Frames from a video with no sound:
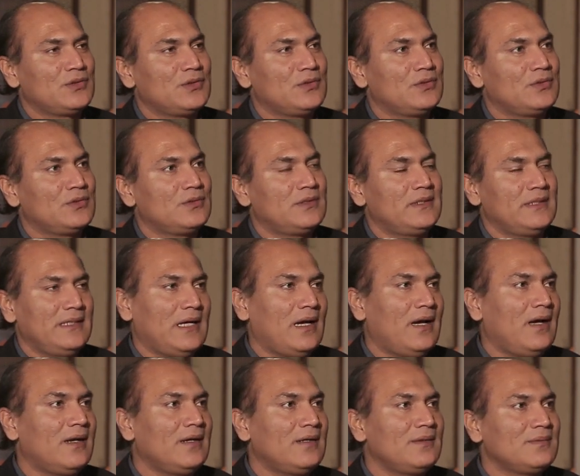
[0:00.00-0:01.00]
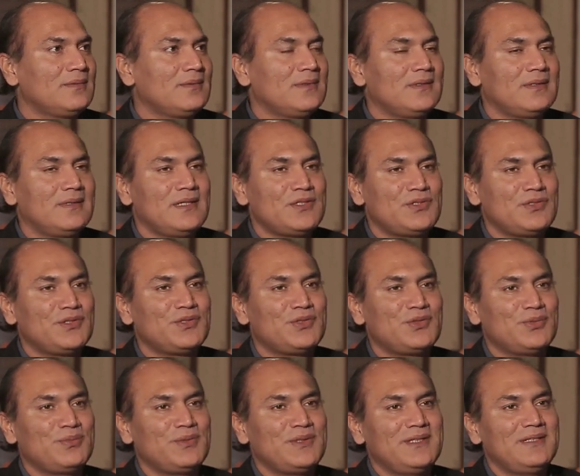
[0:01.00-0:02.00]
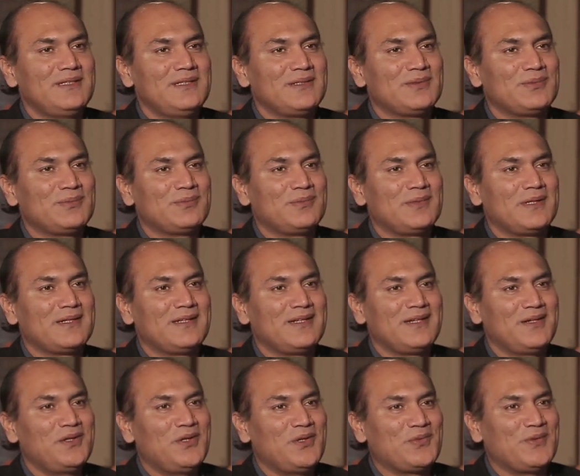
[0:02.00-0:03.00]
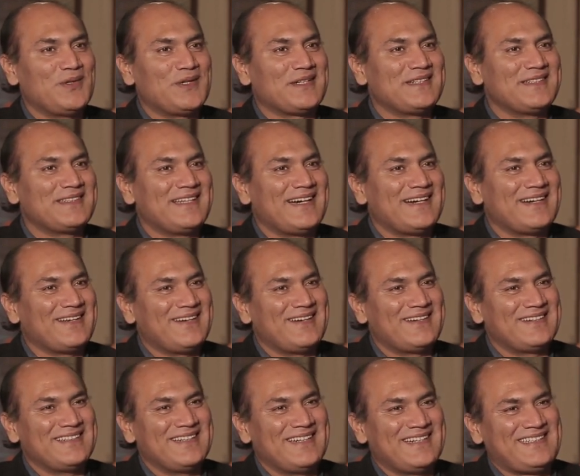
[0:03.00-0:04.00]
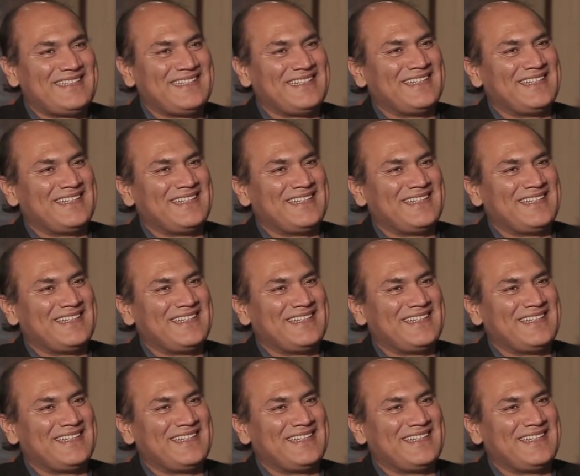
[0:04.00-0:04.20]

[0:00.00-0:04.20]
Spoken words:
So they are listening to me. But they're not working that hard yet.